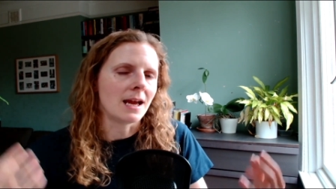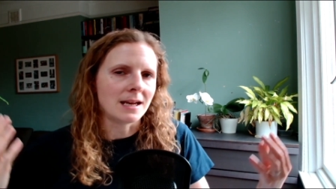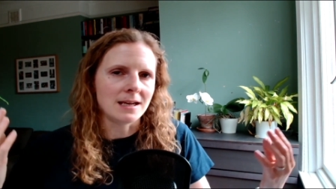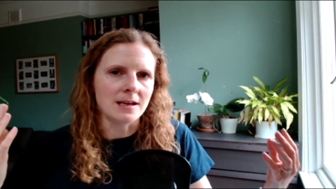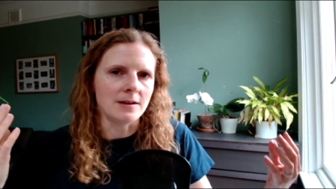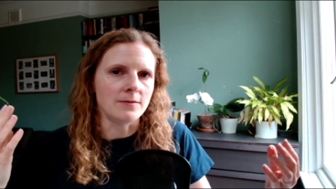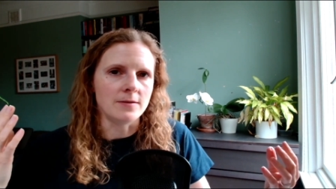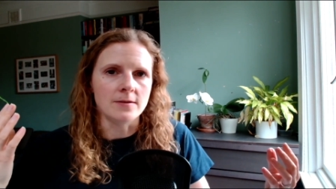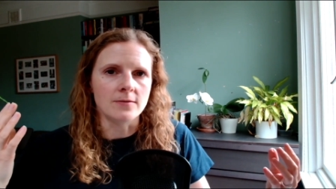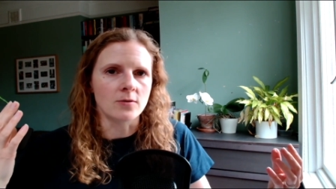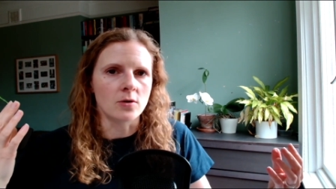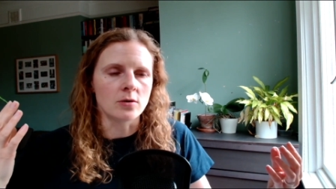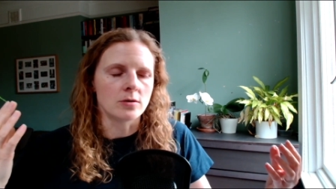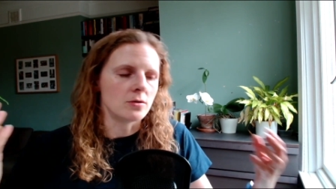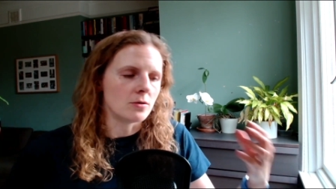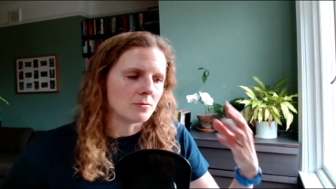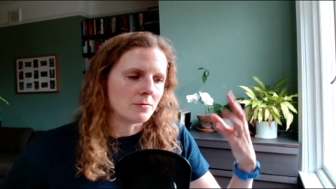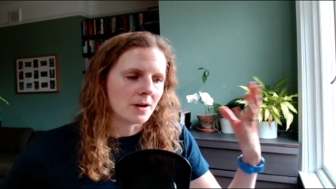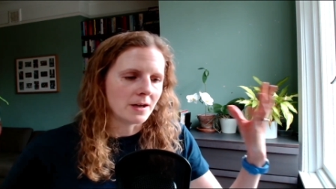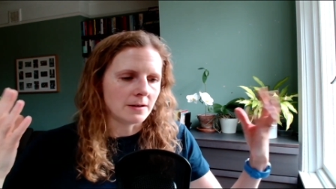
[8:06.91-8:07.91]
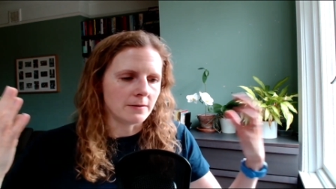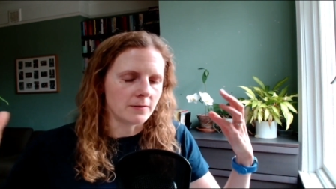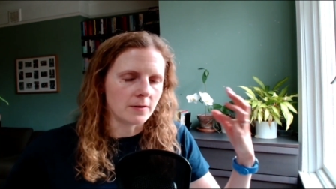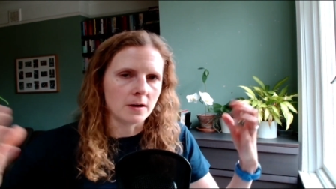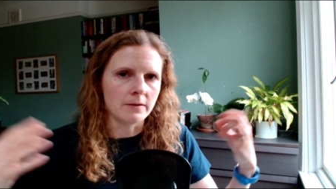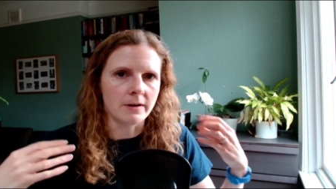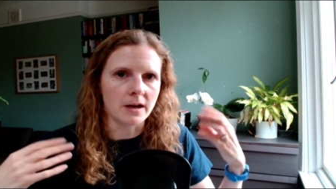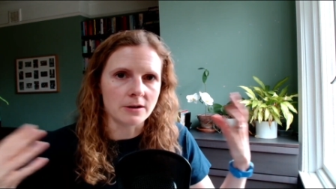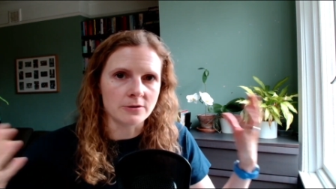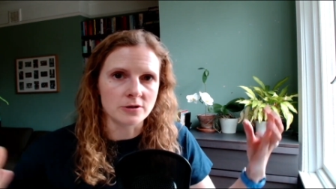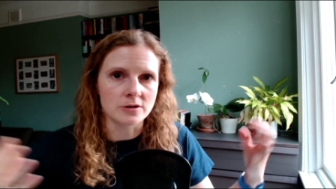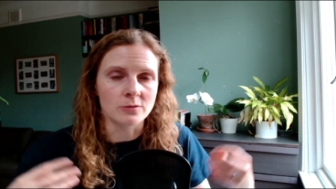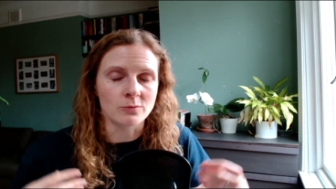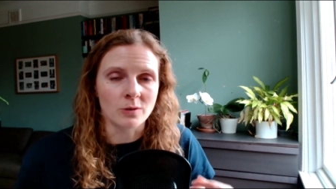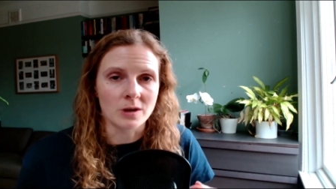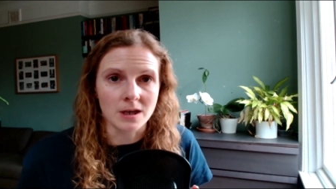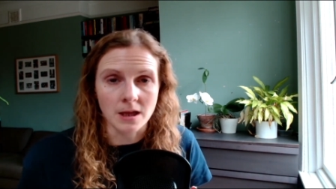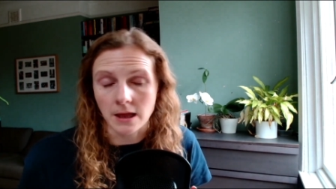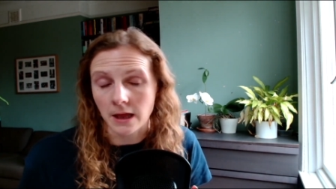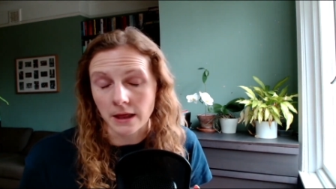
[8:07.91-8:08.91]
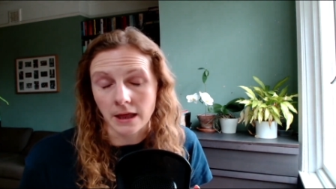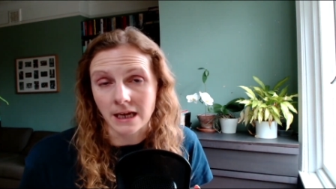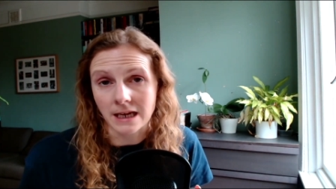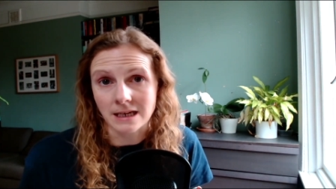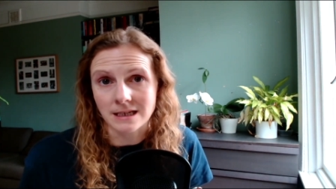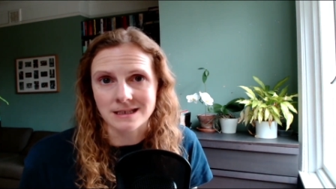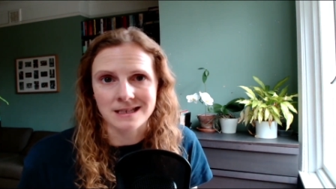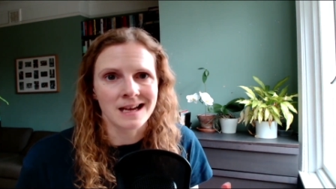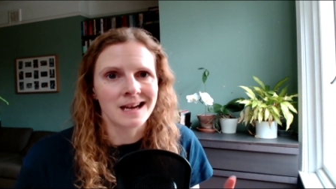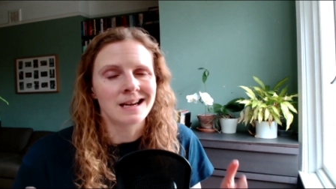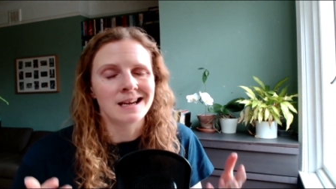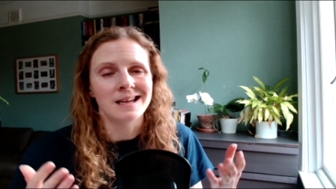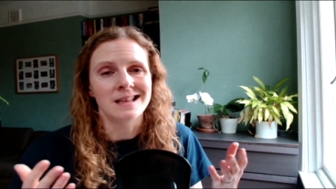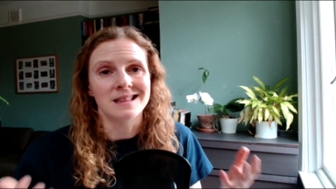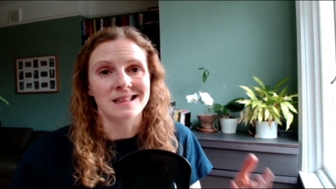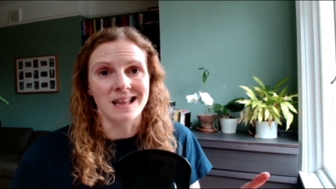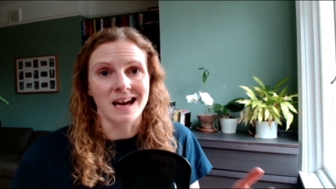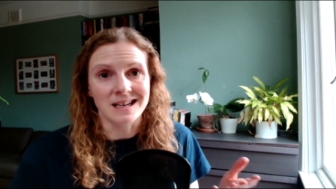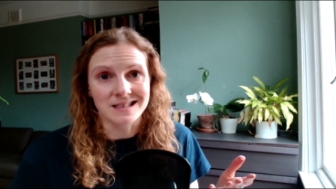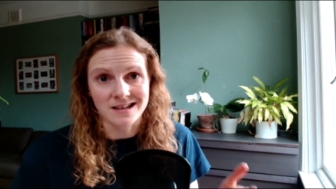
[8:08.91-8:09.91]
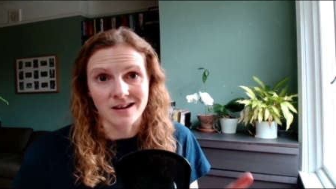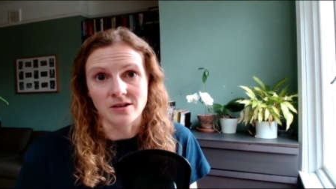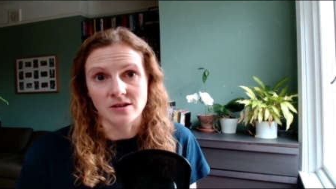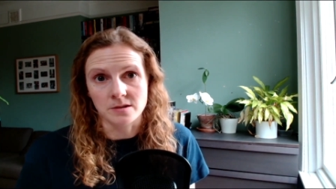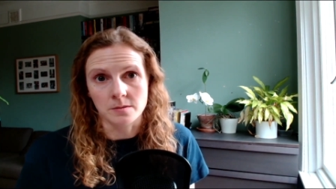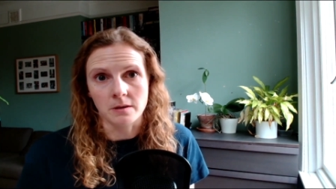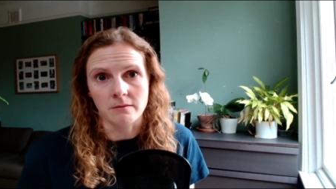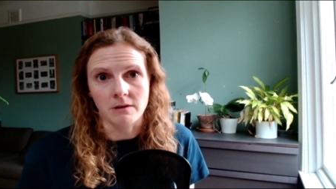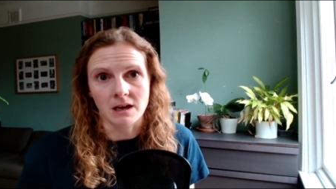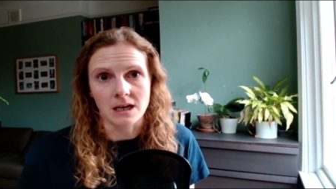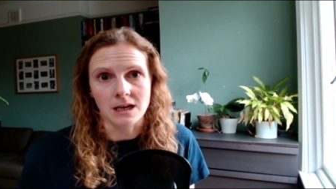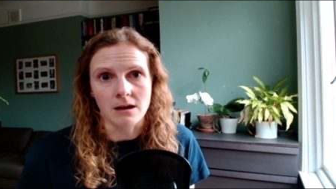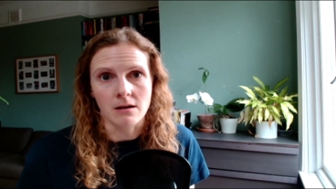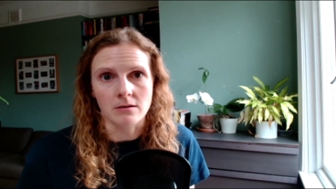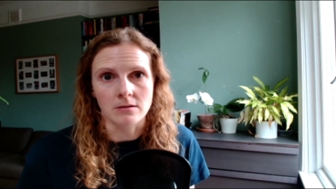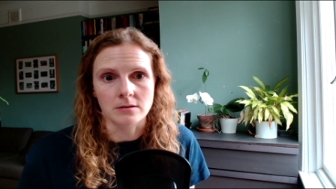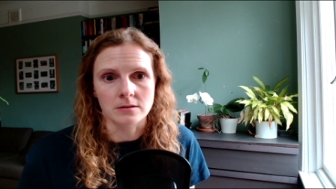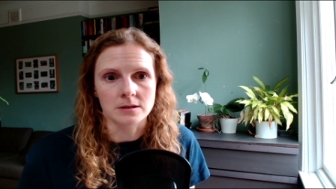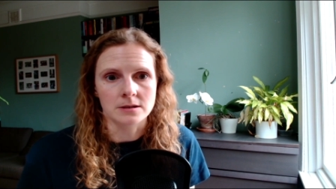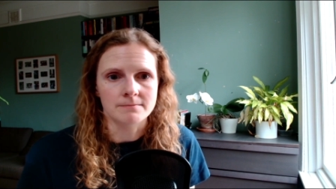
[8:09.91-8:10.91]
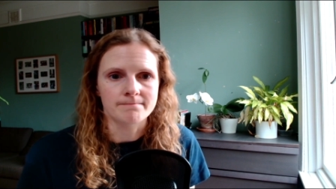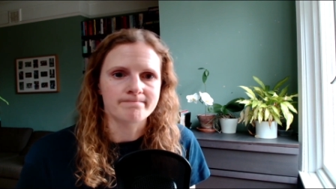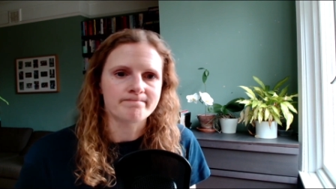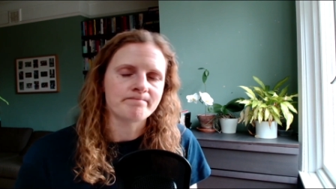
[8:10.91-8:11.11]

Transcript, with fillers: And if you've got your mind full of 101 other things, that's going to be really hard.